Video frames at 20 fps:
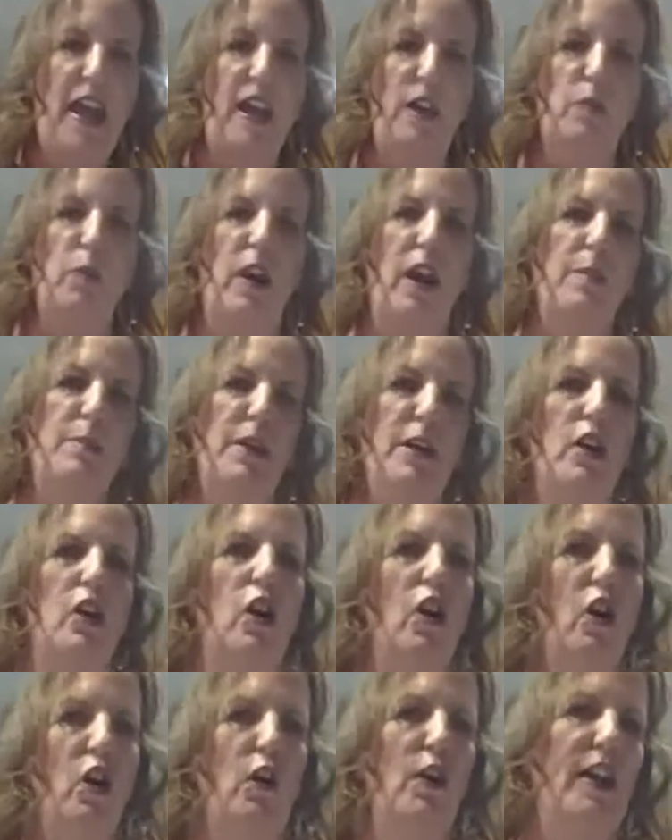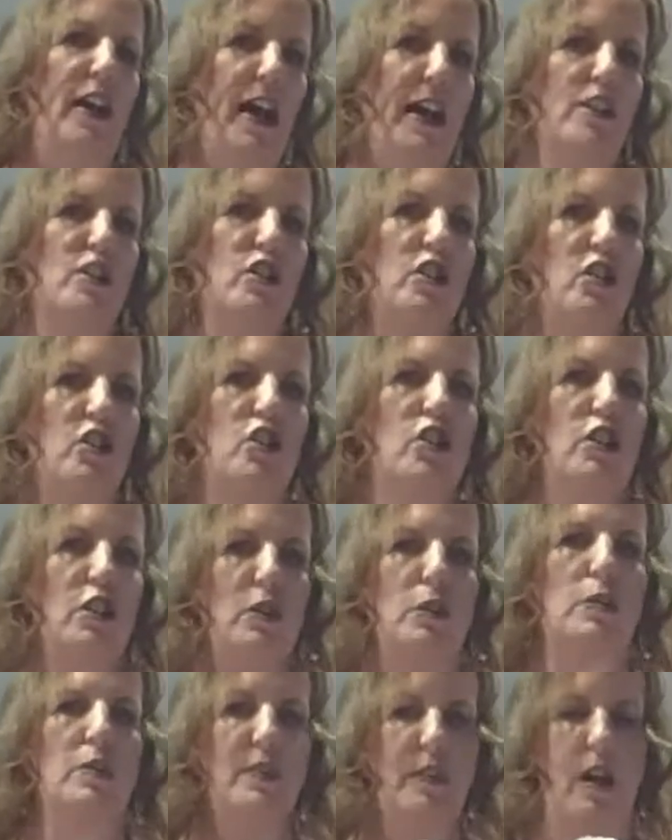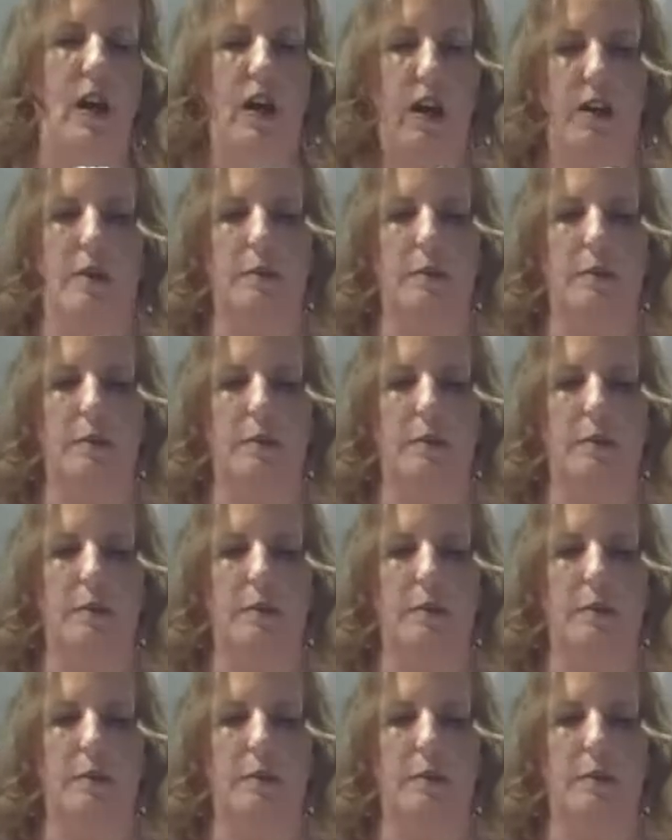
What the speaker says: And when I'm in a hurry, I just use